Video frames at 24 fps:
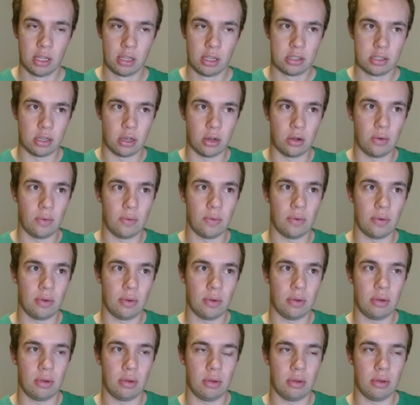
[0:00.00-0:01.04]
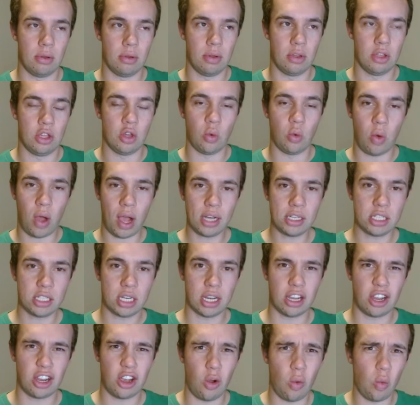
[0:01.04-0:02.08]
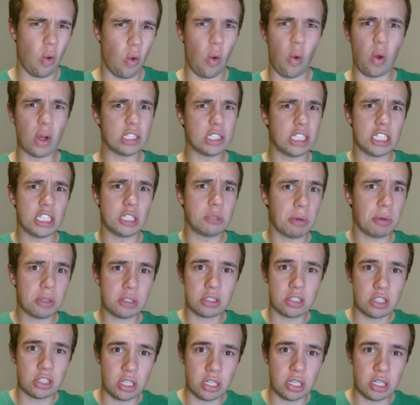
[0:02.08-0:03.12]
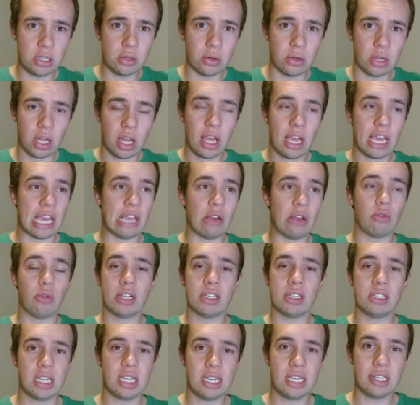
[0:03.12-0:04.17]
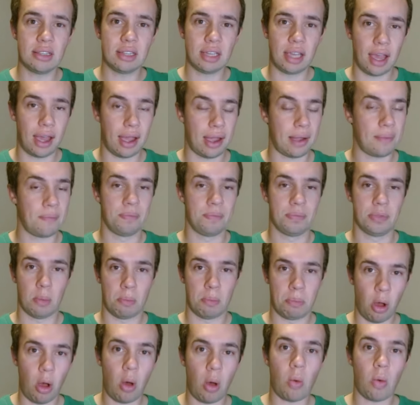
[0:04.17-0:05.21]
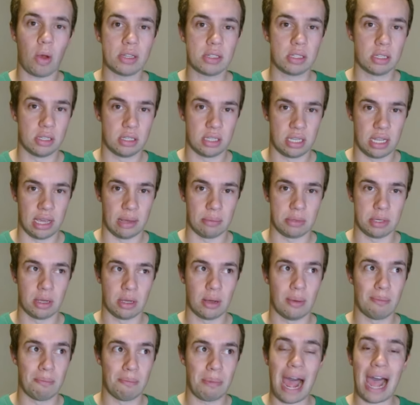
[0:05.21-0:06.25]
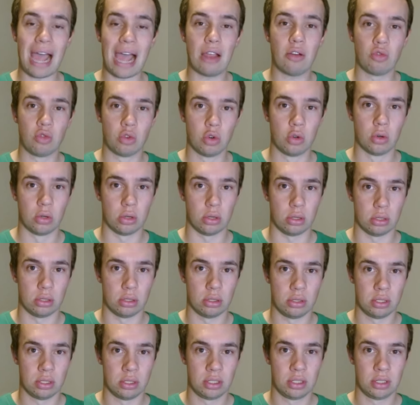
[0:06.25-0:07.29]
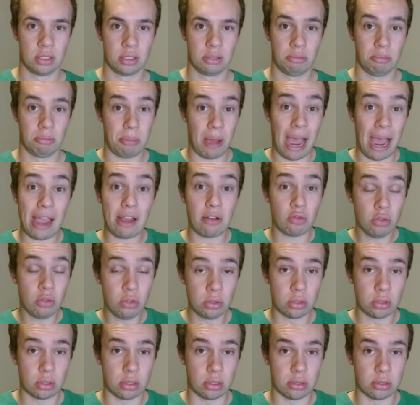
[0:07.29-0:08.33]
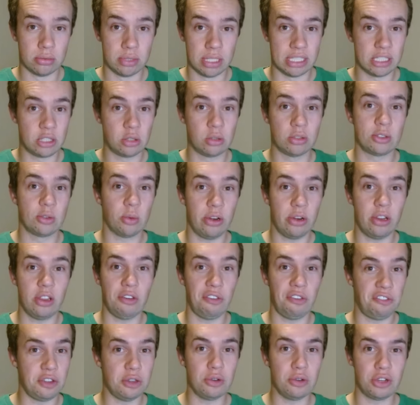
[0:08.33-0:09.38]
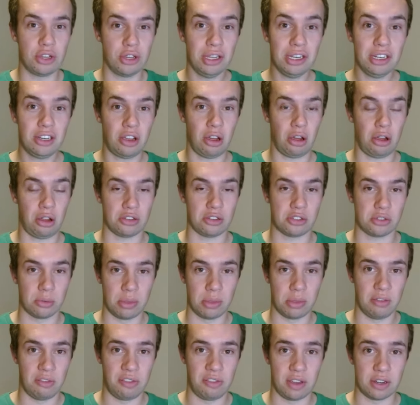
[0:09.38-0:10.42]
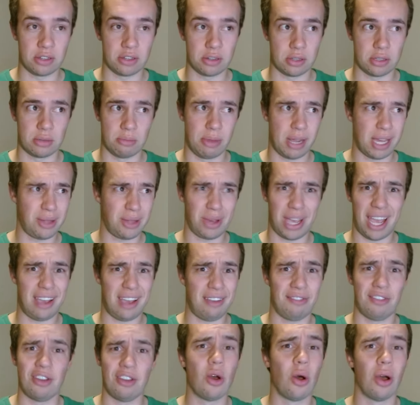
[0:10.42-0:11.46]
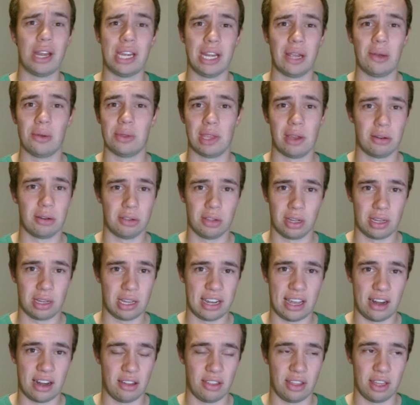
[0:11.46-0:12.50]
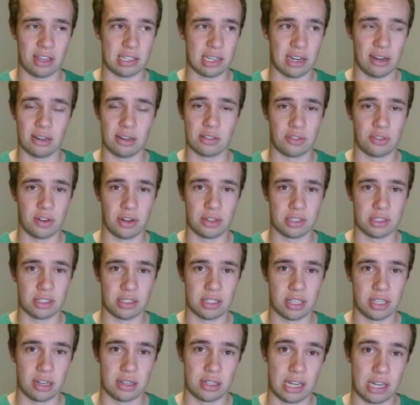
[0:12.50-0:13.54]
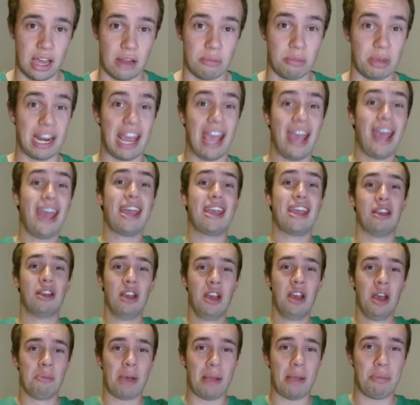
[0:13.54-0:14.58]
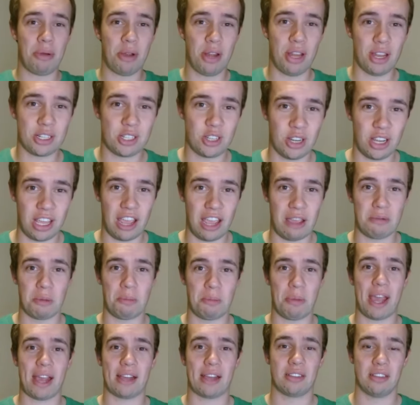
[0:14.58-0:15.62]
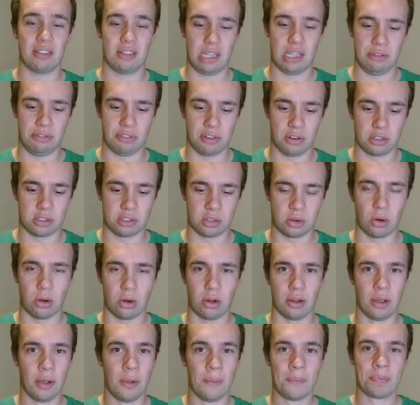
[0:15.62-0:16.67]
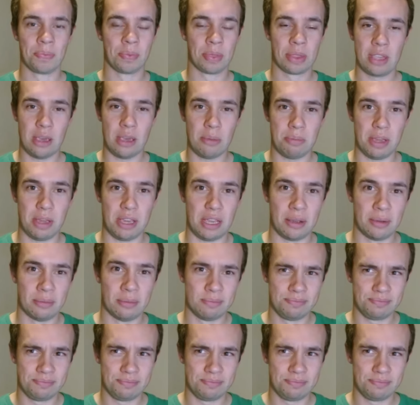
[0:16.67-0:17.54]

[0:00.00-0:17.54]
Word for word: So you watch it and go, well, what's he supposed to do? He runs into the guy. The ball wasn't tipped. By rule, by rule. This was one of the few good calls from the officials. And by the way, I have no idea what they were looking at on that Terrance Ferguson touchdown, but hey, my prediction came to pass and T Ferg scored. Yippee.